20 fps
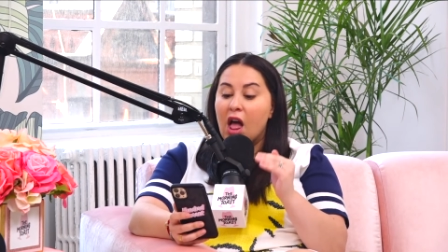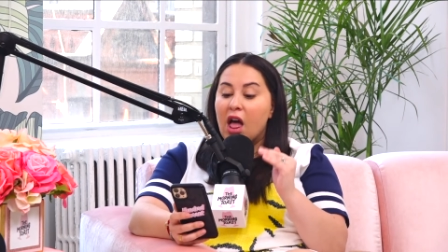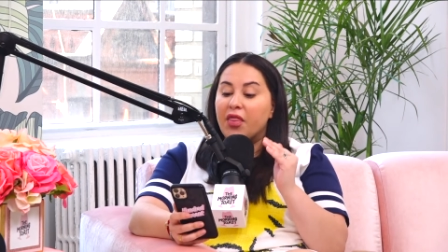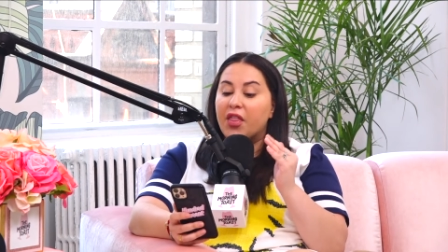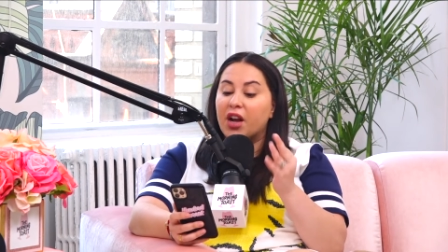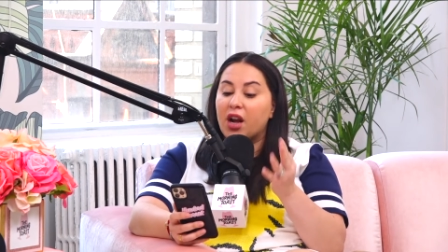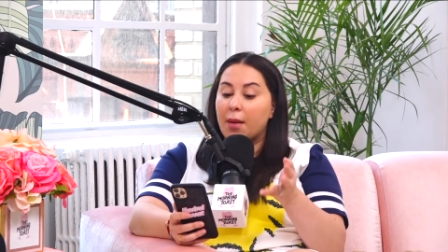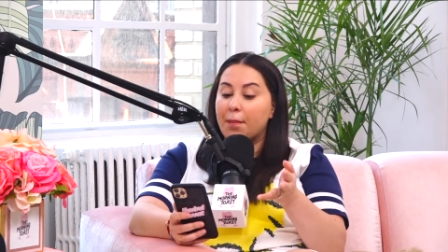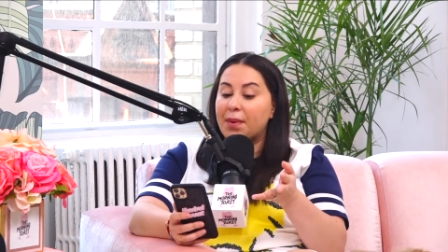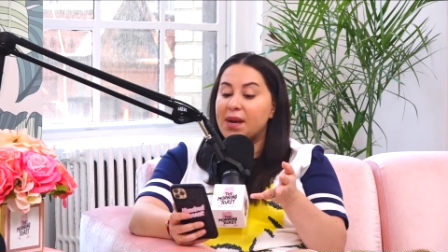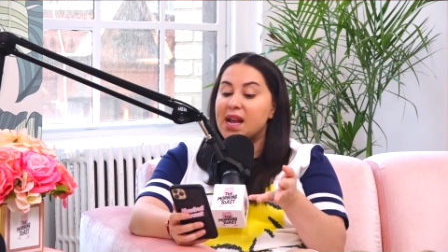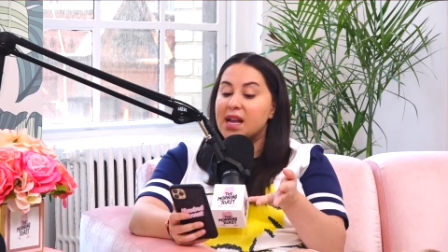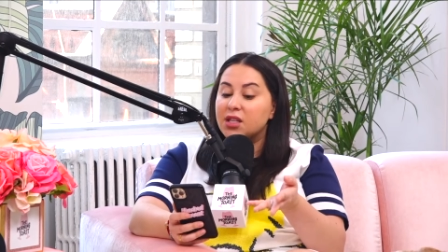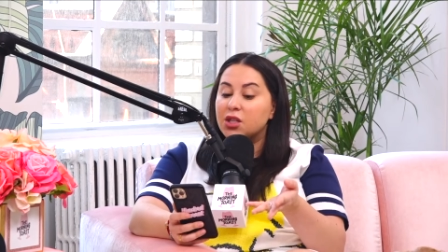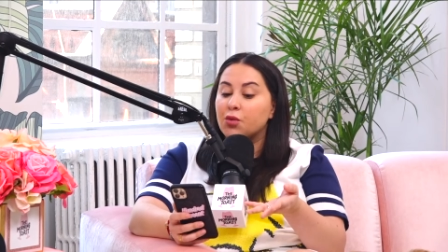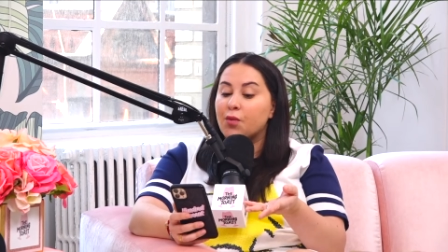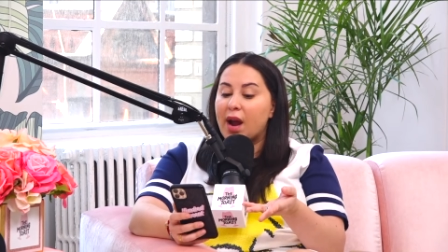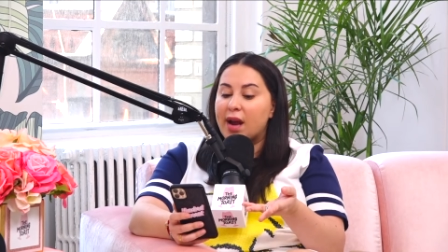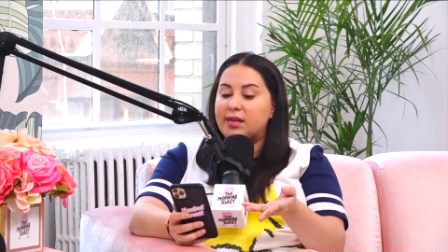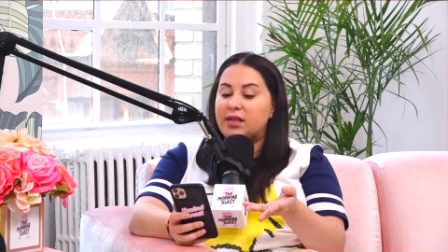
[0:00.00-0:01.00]
the company has
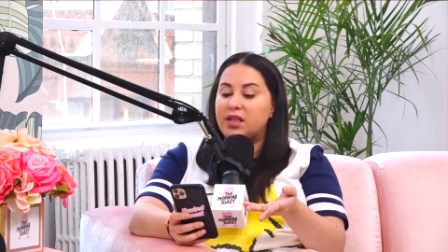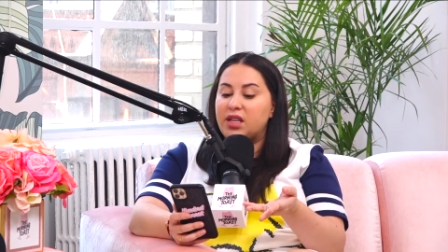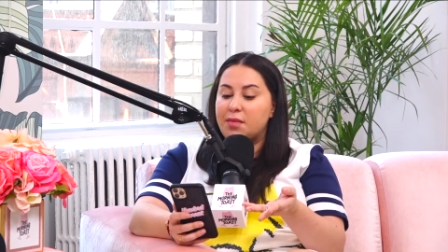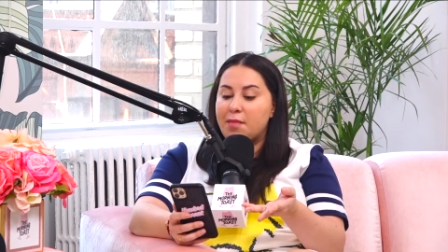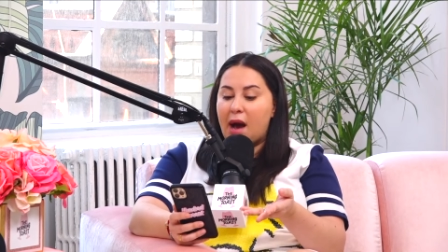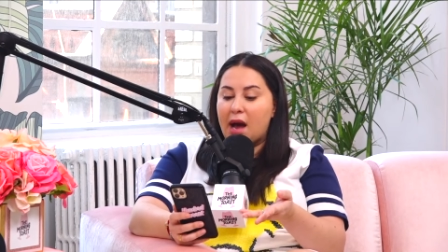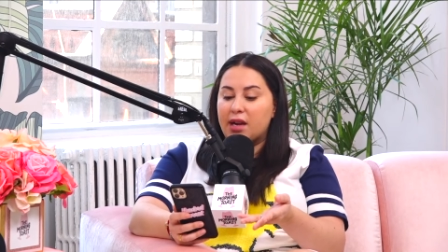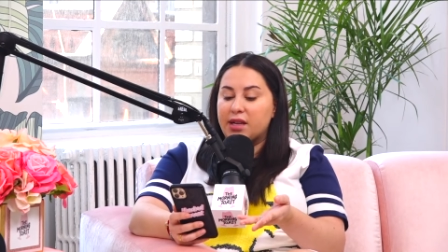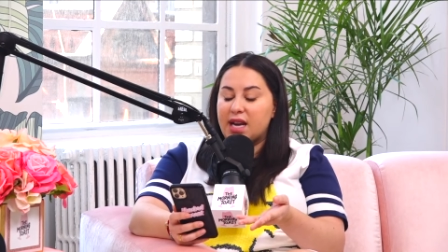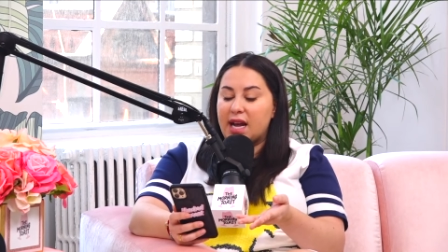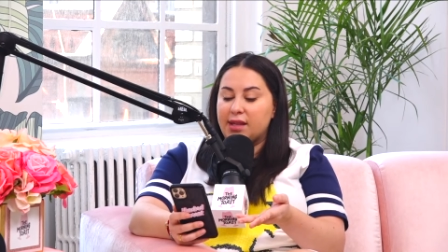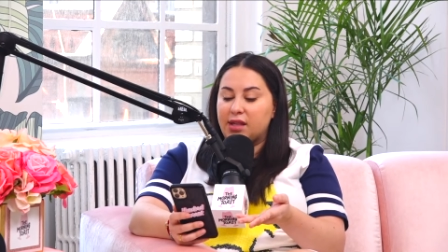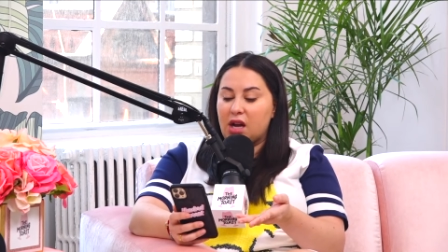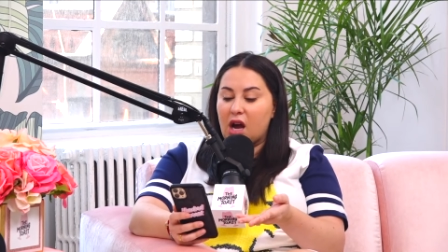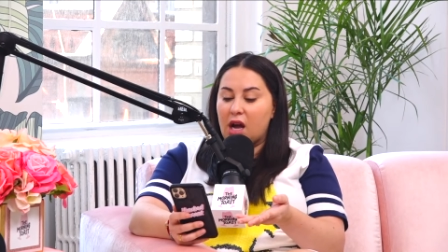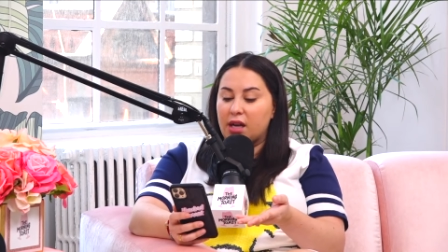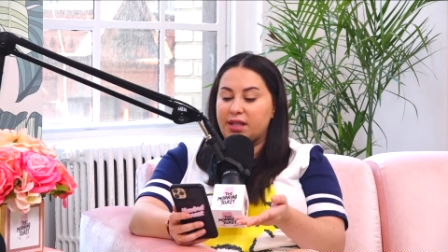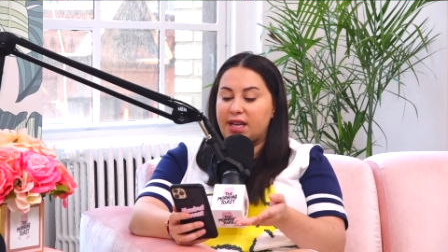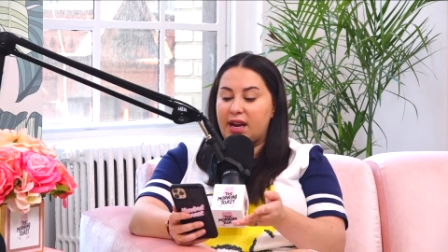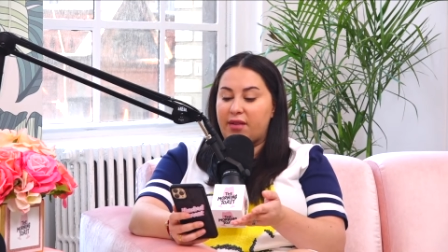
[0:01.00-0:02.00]
the right to demonetize
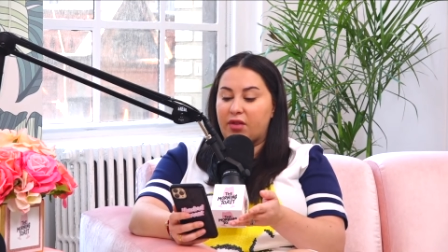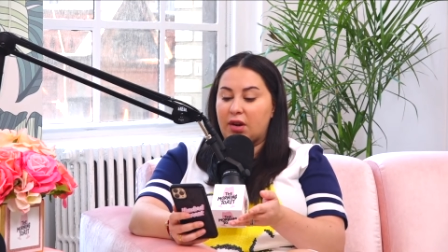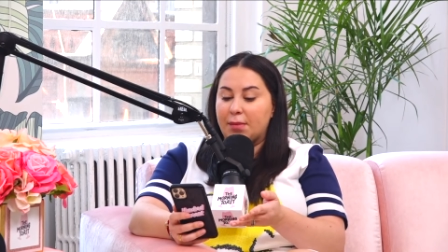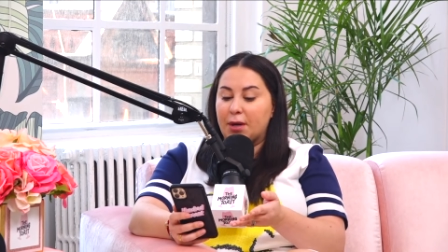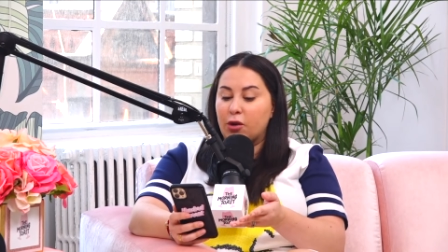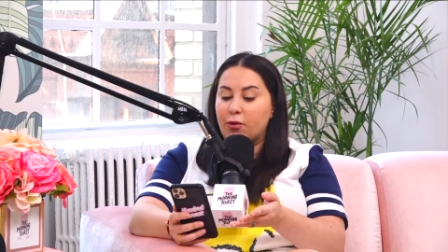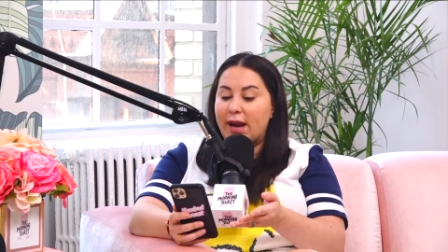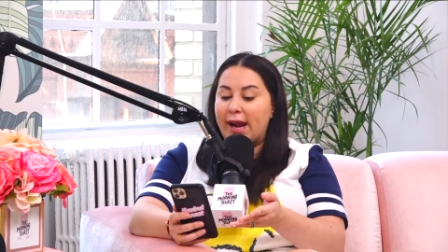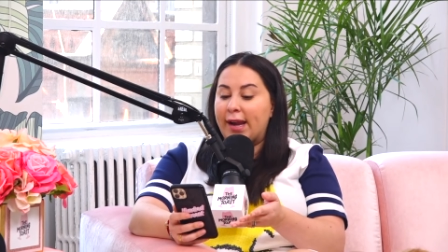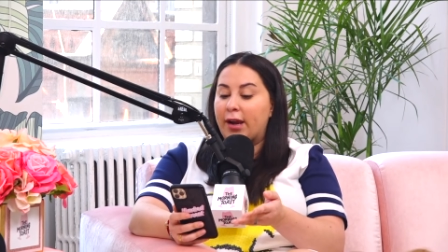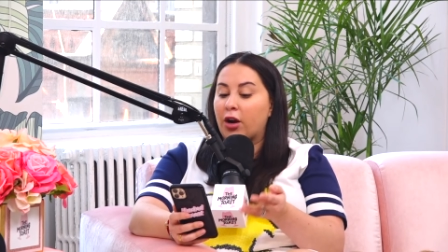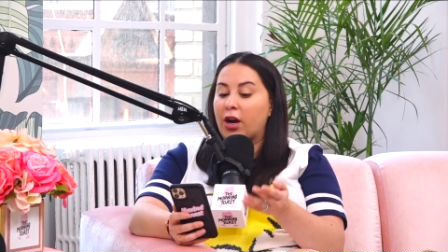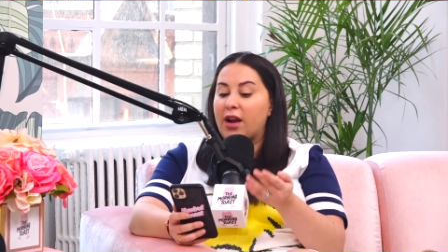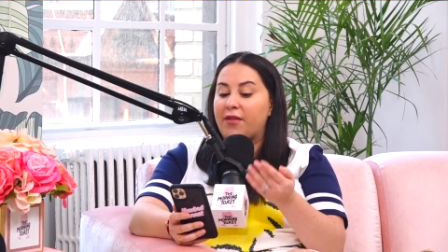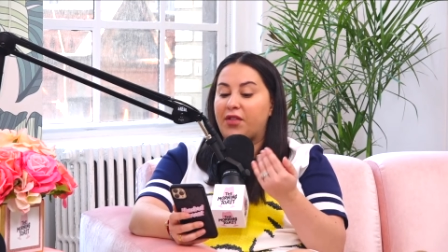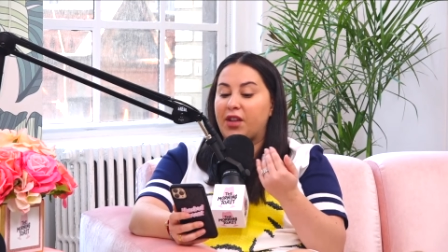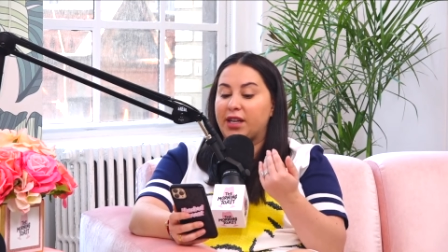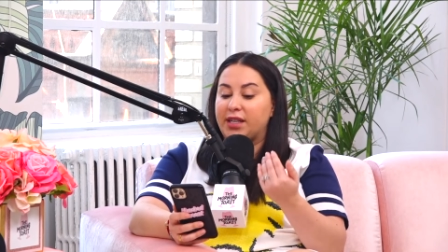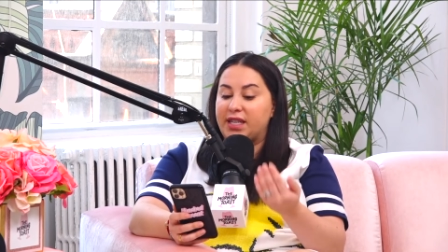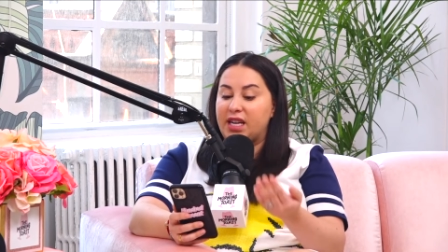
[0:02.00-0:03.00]
content from a creator
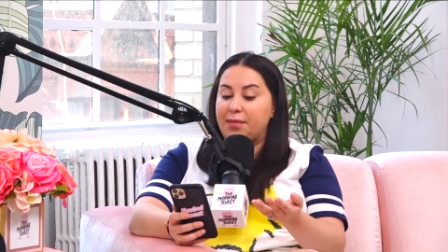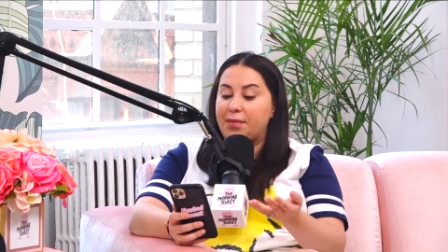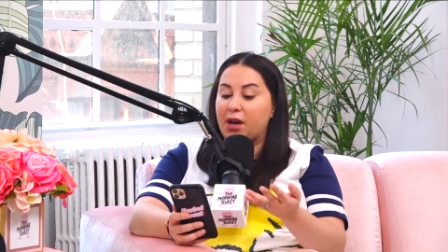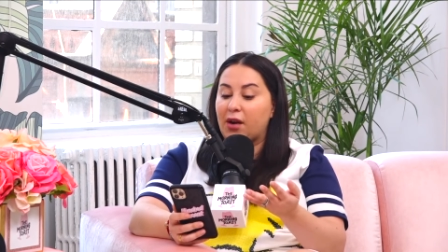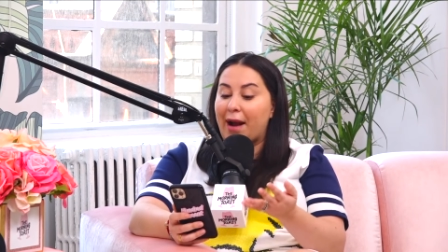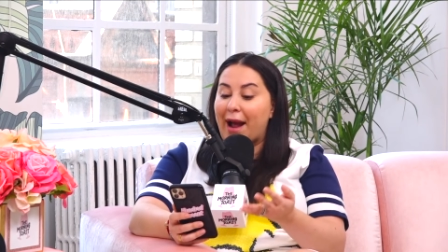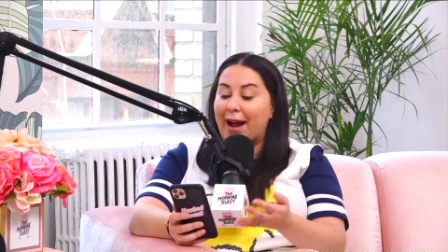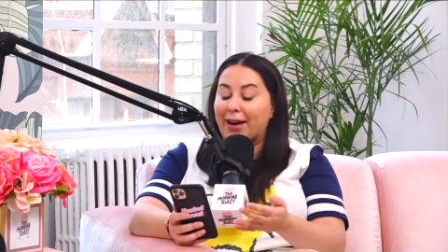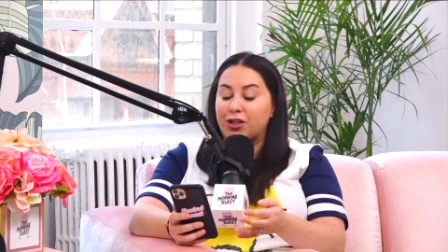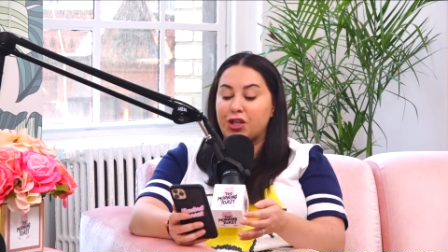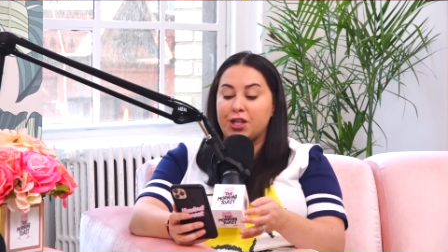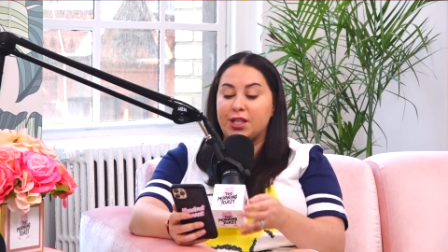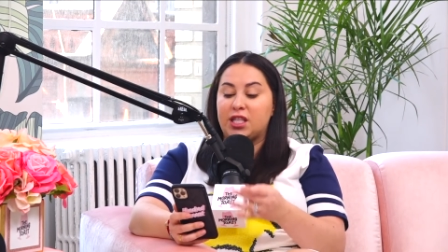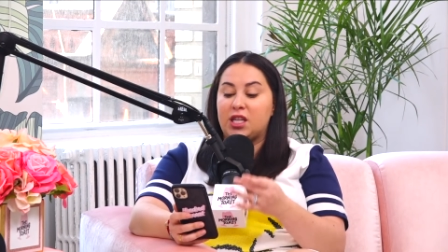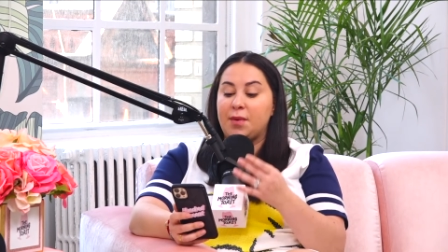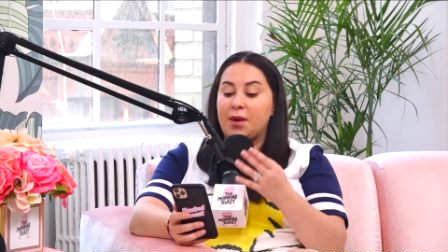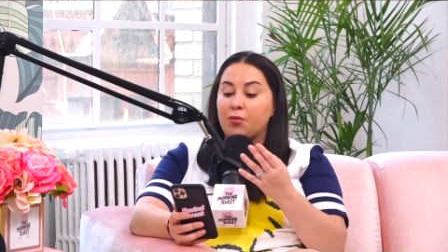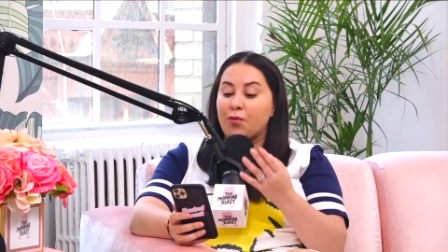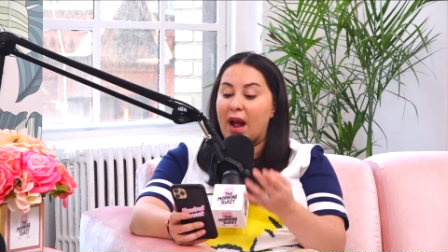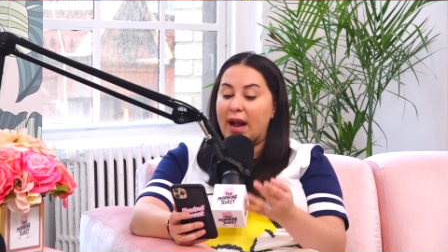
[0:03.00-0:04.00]
if they deem their actions to
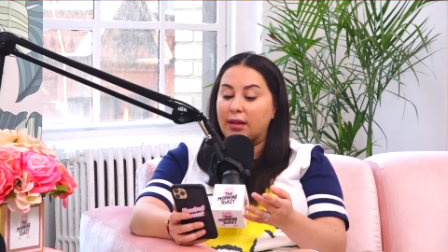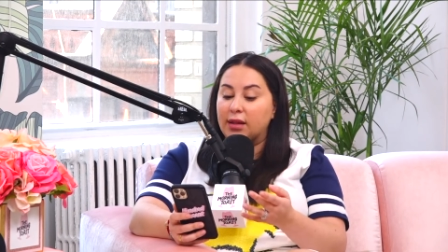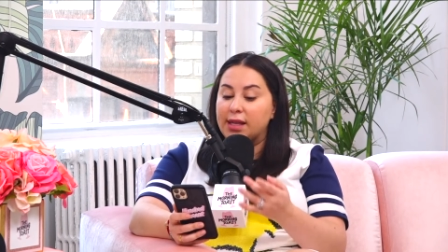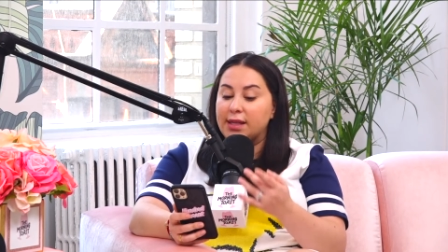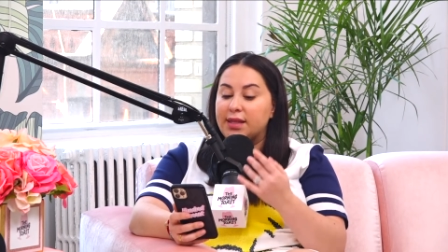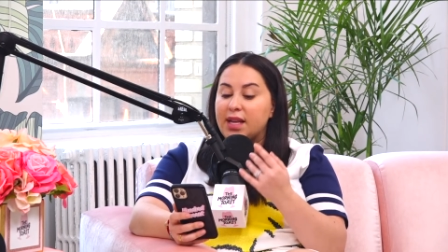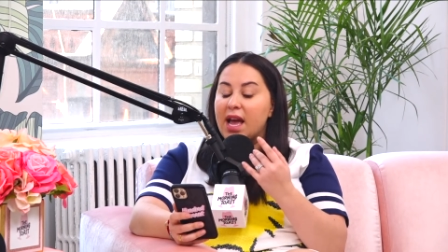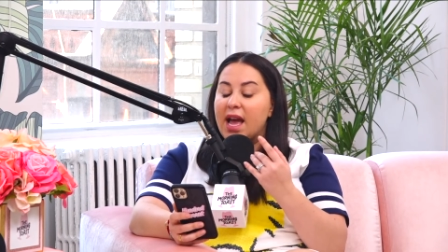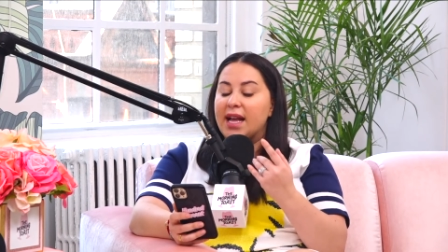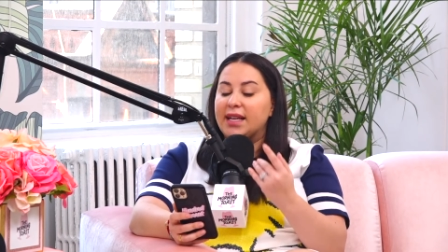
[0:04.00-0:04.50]
be reckless,